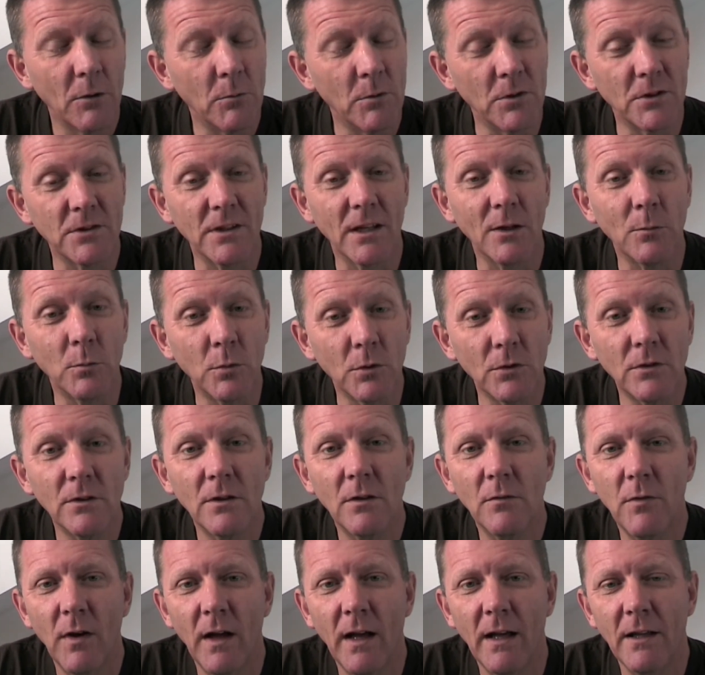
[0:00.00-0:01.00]
which they
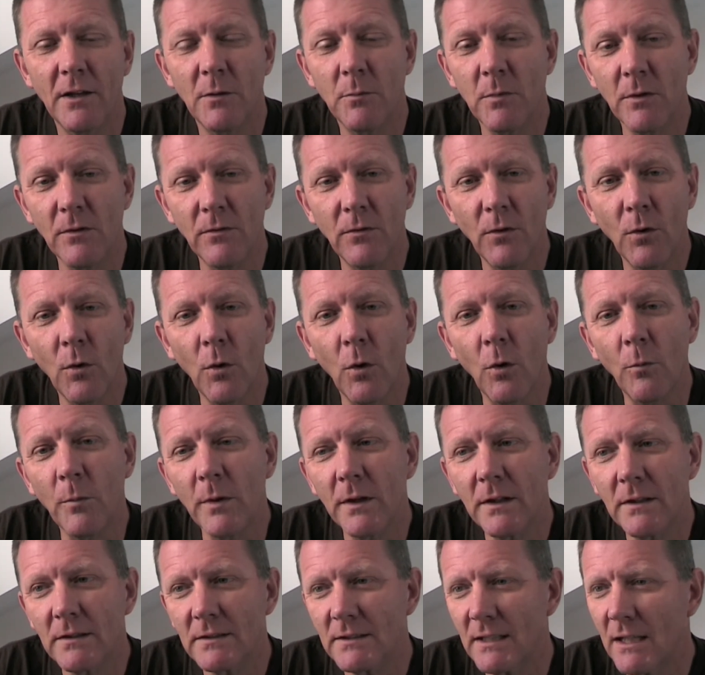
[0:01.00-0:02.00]
wouldn't have had before,
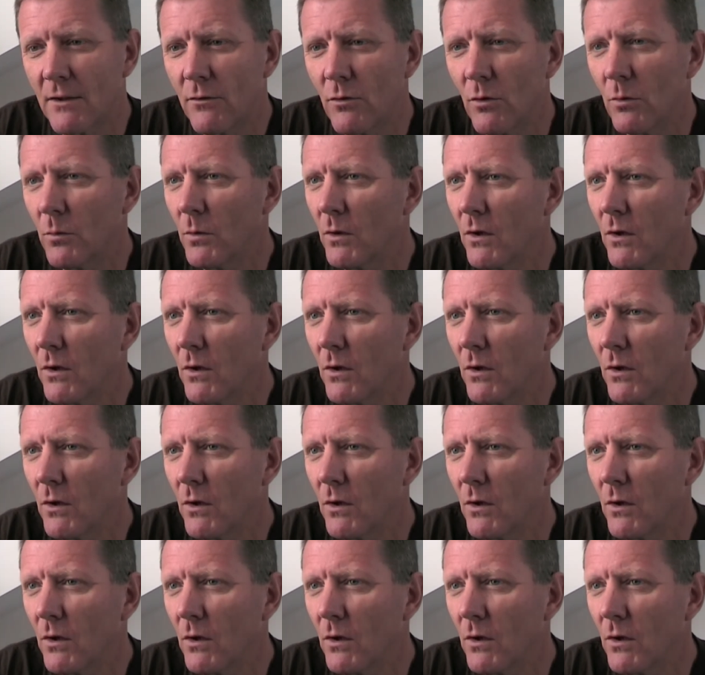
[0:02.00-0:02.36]
because they thought,